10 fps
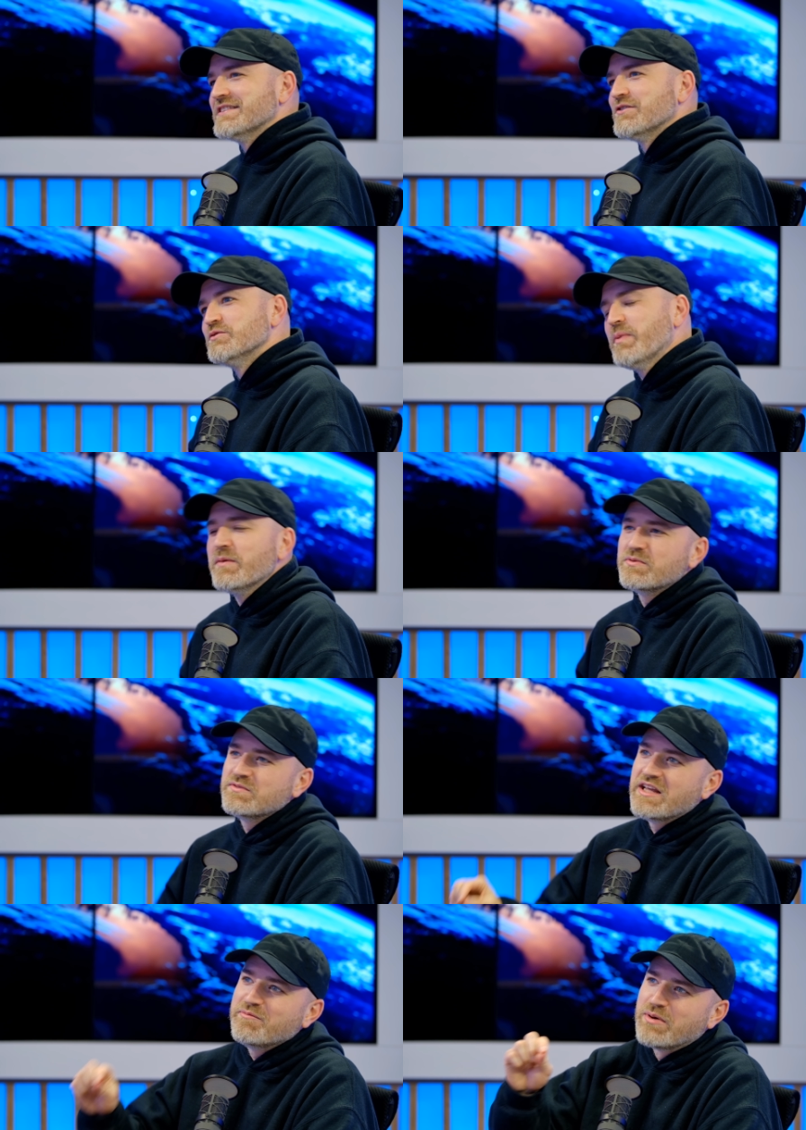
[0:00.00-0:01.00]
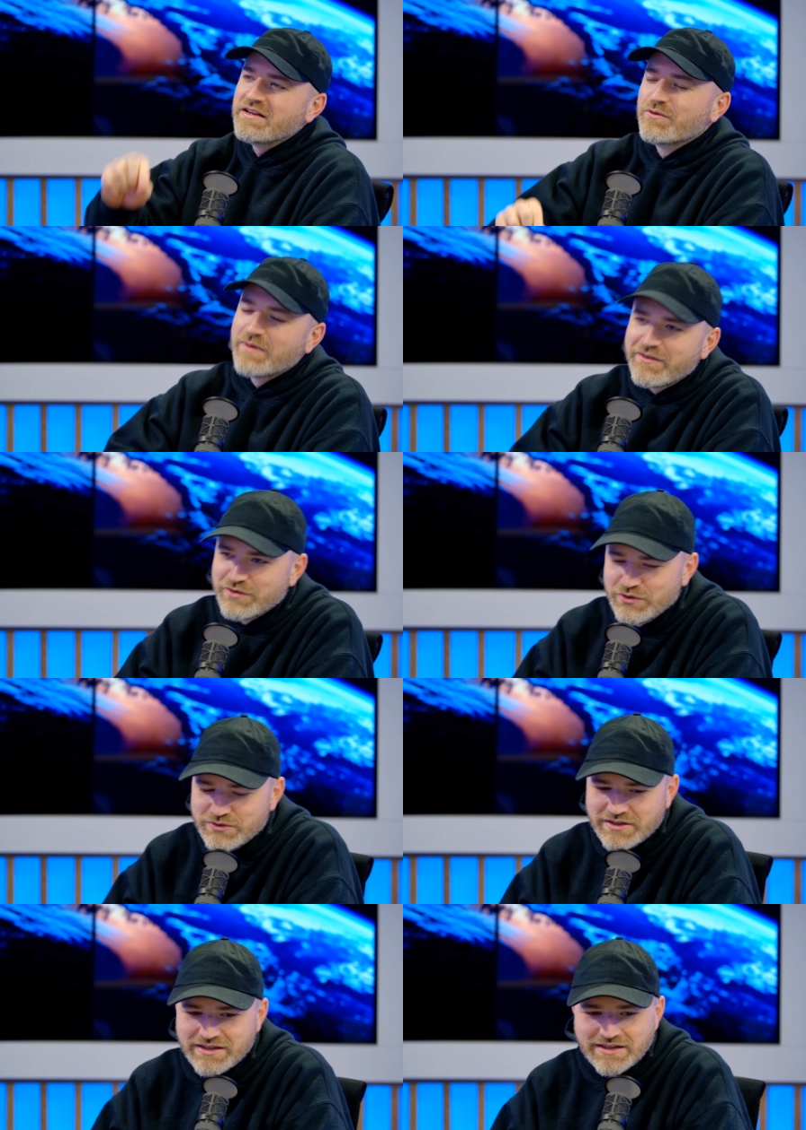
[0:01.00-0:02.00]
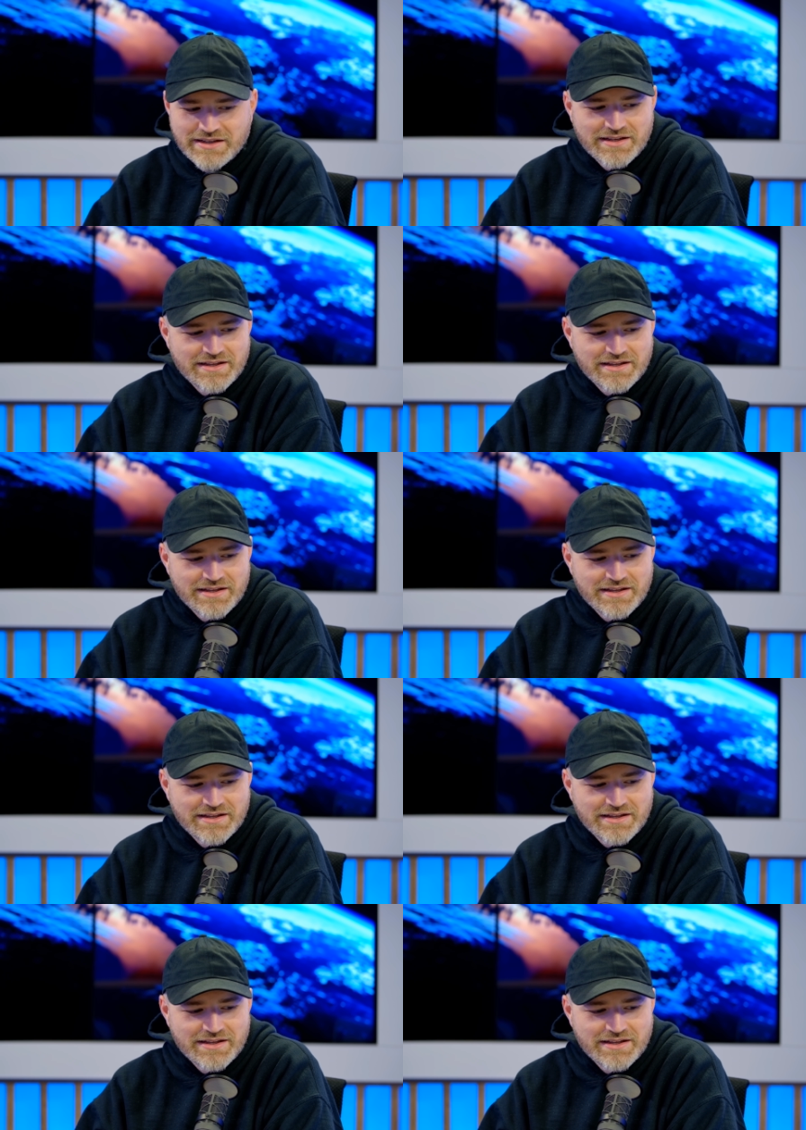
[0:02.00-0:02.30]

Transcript: Those people, they bring the revenue. Mm-hmm.